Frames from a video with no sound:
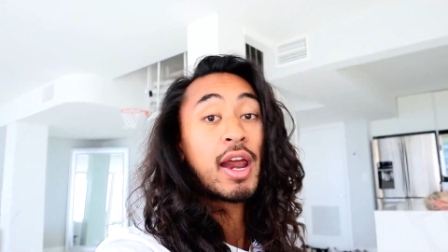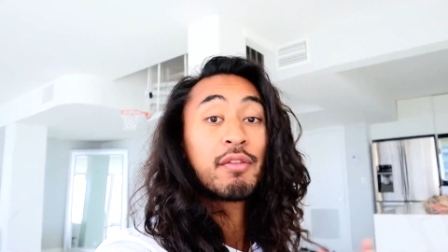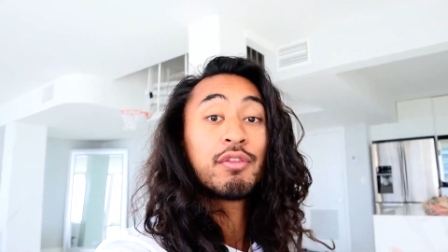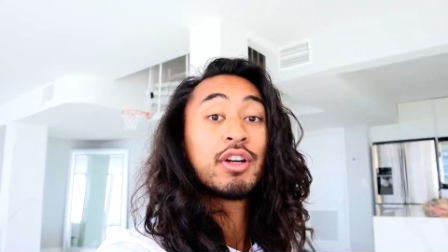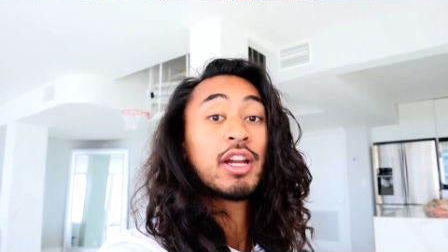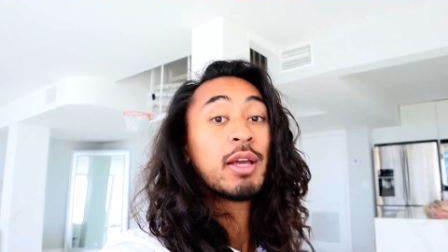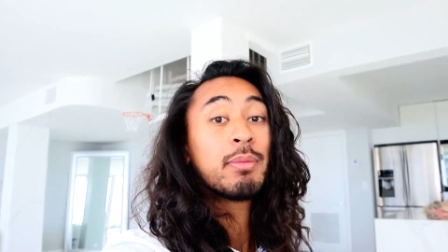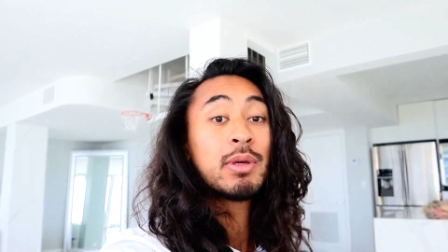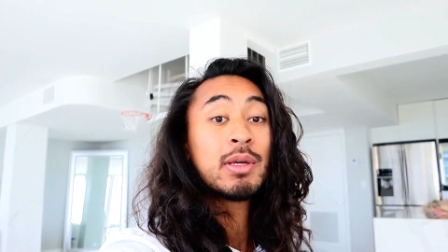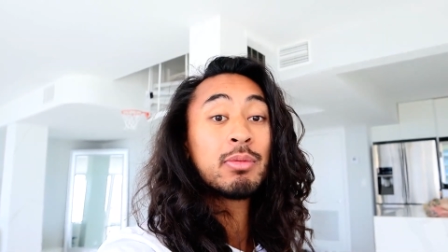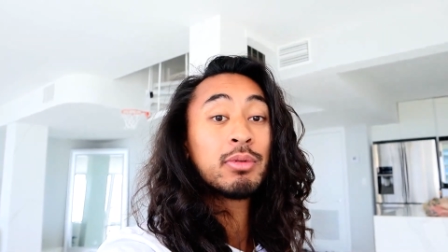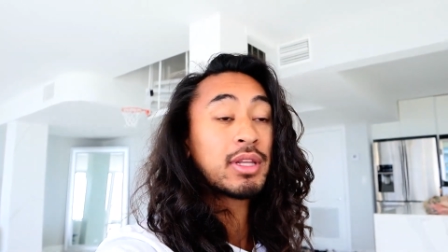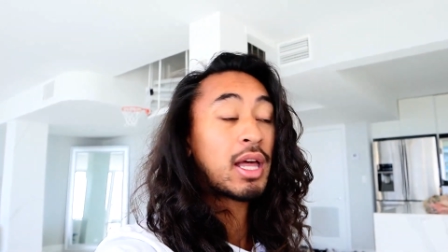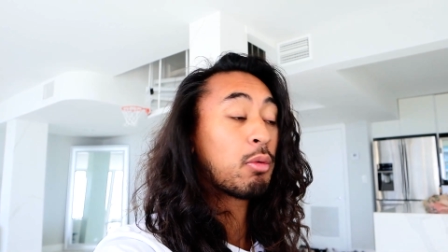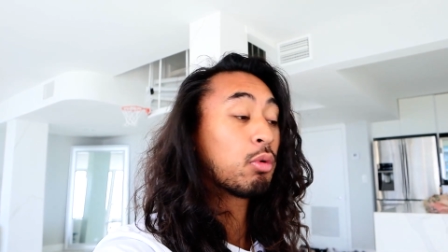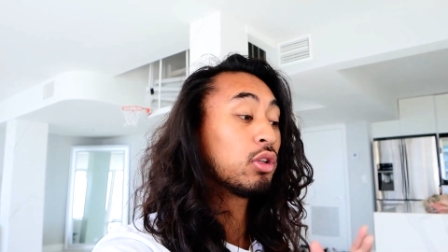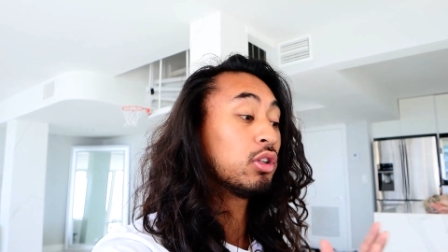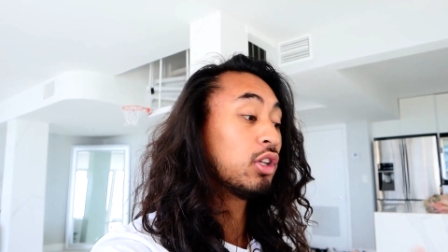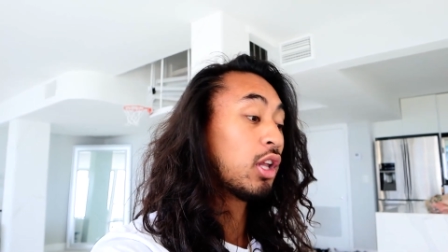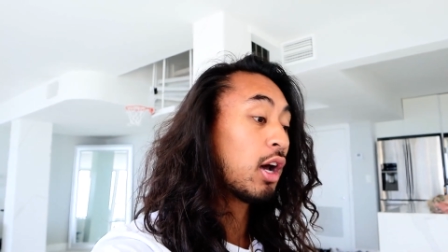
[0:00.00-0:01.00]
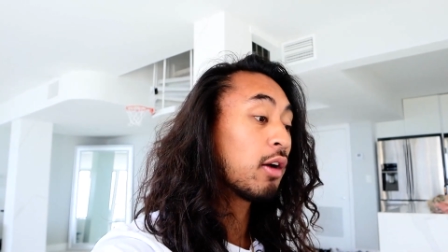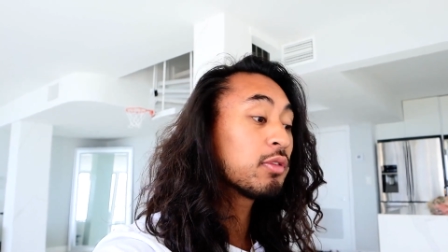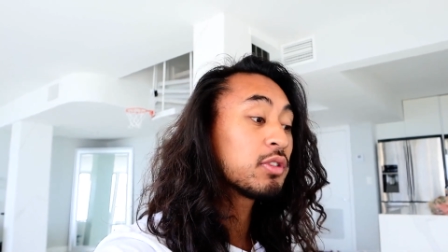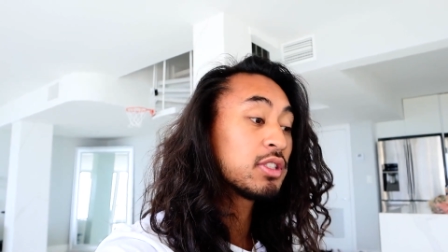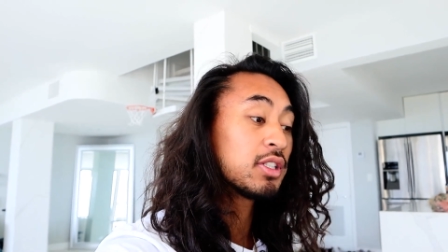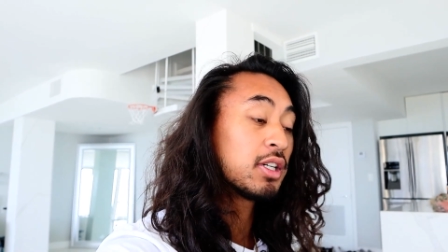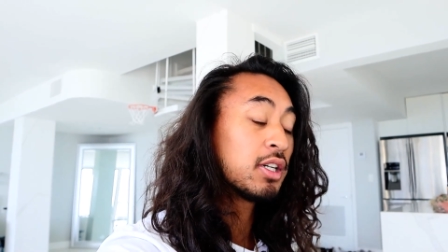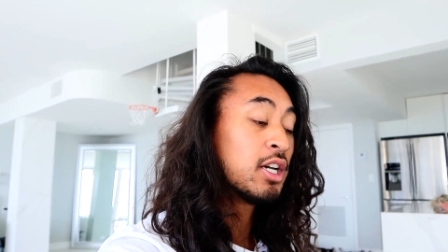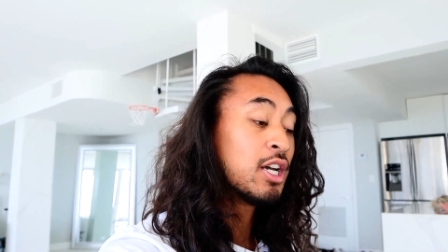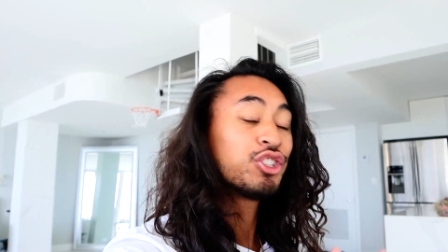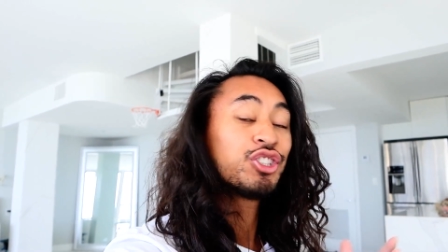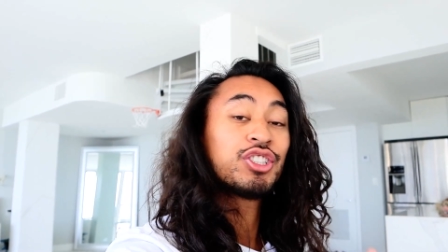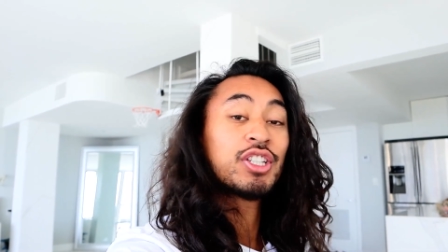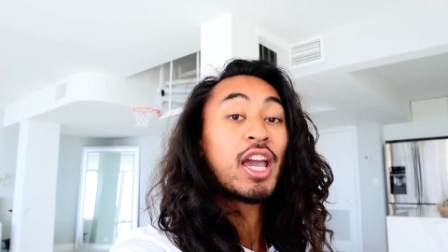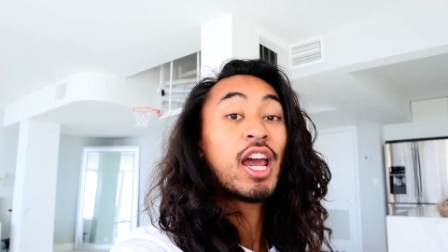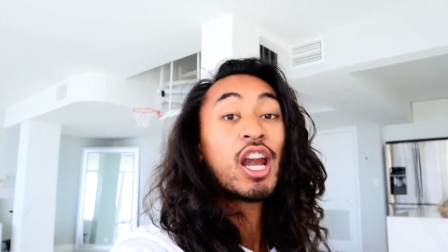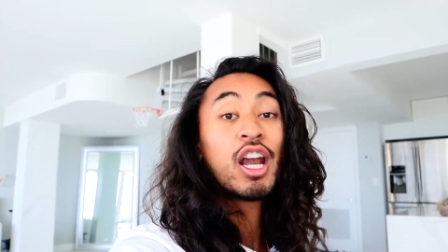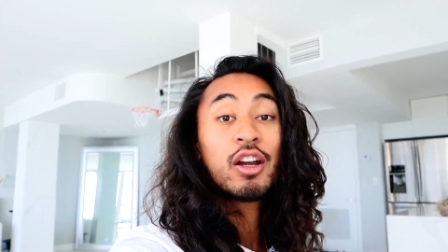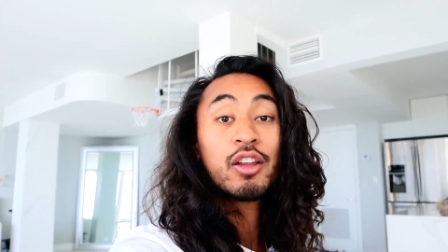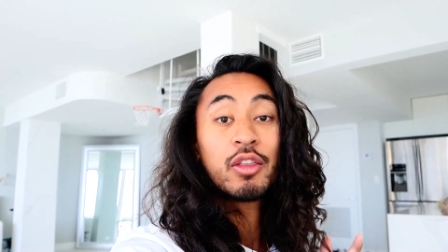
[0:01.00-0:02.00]
everyday people that would love to
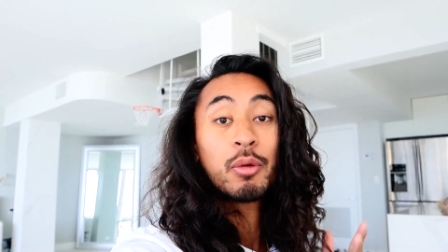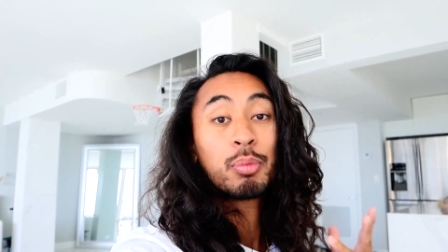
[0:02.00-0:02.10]
share